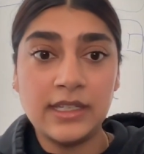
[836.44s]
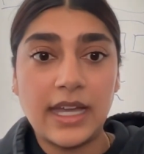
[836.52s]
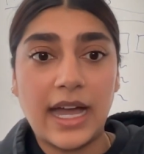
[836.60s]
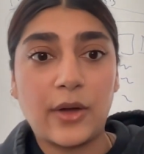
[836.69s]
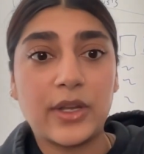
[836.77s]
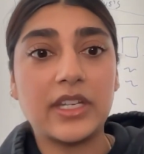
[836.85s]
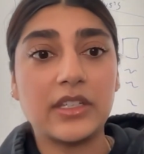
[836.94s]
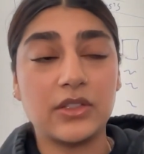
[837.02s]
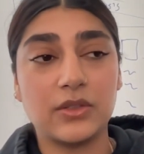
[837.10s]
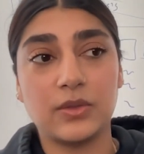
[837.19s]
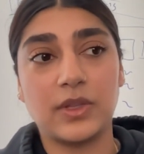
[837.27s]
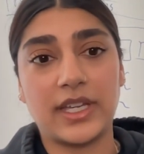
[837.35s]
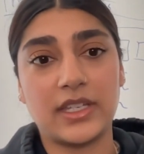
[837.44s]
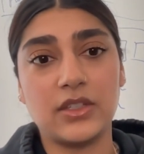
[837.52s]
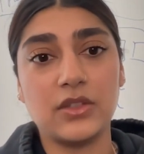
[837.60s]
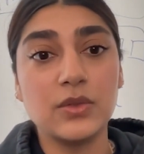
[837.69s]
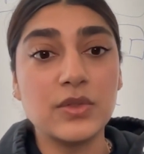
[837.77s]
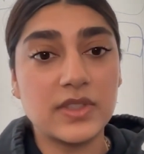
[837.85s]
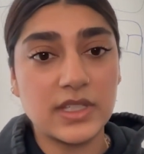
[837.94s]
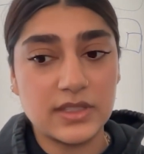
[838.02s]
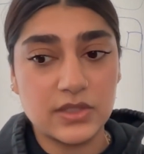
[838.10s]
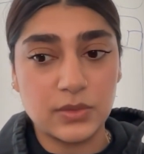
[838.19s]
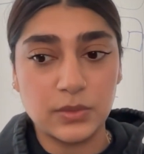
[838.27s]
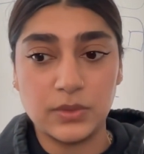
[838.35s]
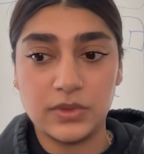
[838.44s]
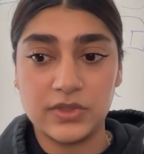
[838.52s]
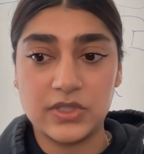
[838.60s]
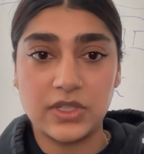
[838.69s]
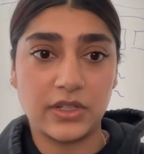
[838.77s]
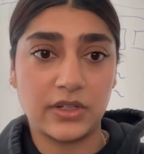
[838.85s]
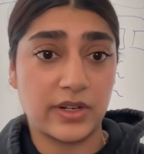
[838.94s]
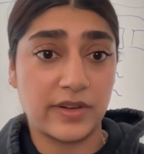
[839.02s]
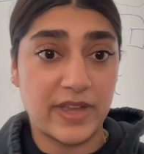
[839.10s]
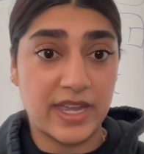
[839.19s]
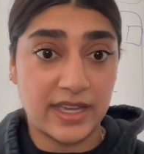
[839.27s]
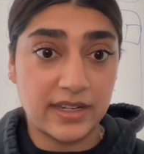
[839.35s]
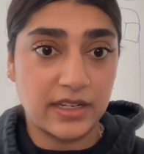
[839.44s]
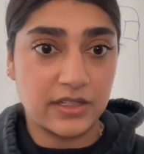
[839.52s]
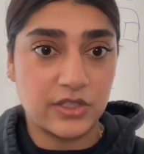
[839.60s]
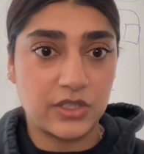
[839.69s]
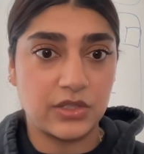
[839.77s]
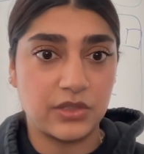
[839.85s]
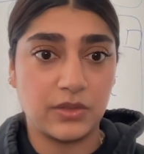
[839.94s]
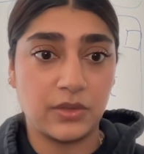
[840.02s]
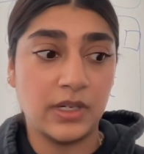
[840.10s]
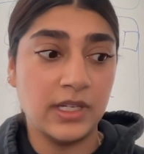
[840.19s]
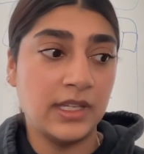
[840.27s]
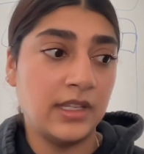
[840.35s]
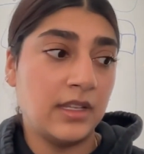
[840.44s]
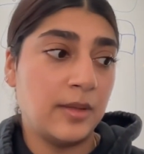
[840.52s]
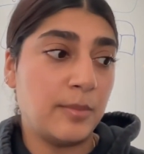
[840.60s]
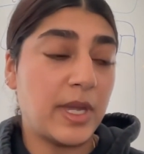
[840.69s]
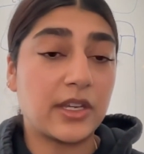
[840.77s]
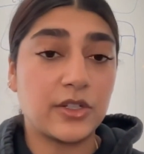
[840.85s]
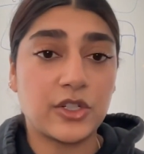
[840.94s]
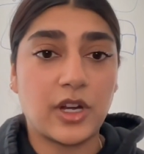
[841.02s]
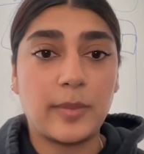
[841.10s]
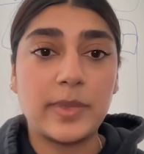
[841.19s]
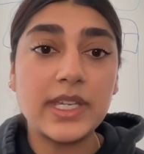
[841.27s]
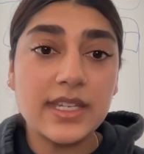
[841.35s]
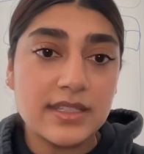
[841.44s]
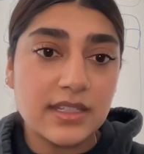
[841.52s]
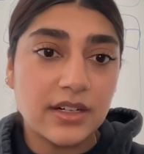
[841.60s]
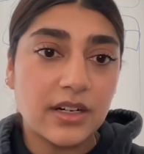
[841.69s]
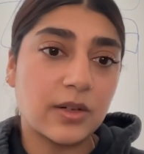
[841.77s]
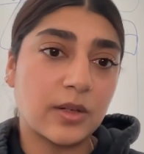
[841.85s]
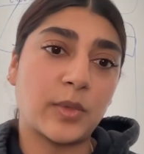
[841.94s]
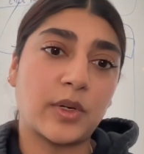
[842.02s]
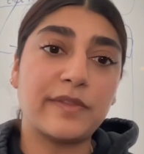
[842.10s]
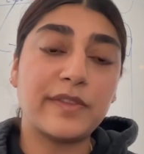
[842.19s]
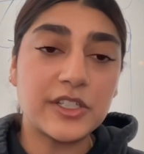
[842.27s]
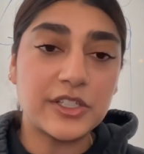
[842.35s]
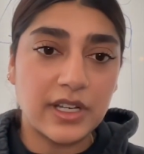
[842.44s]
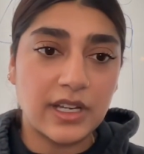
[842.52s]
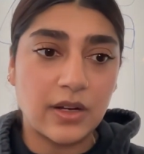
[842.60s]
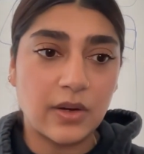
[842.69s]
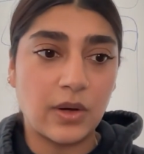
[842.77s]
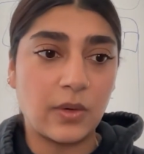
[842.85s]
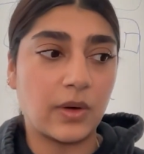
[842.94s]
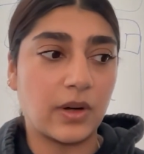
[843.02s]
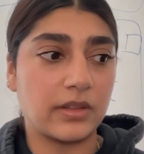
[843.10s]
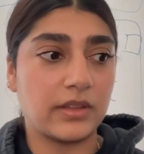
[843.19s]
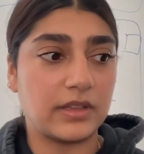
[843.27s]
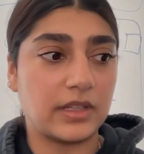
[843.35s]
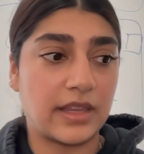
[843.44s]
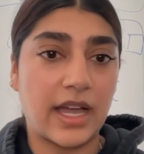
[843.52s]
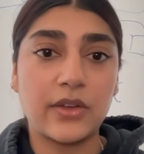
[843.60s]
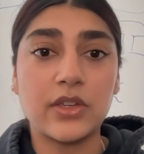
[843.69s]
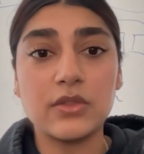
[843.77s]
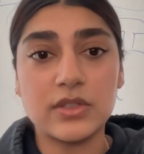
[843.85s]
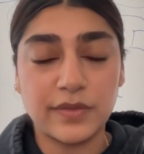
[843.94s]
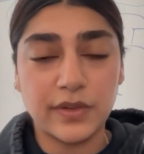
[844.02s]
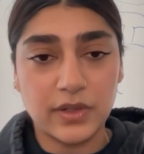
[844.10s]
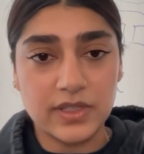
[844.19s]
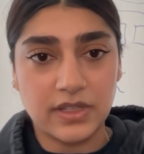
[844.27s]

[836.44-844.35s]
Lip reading: how can you use these tools to your advantage to make your job easier or more efficient, or allow you to focus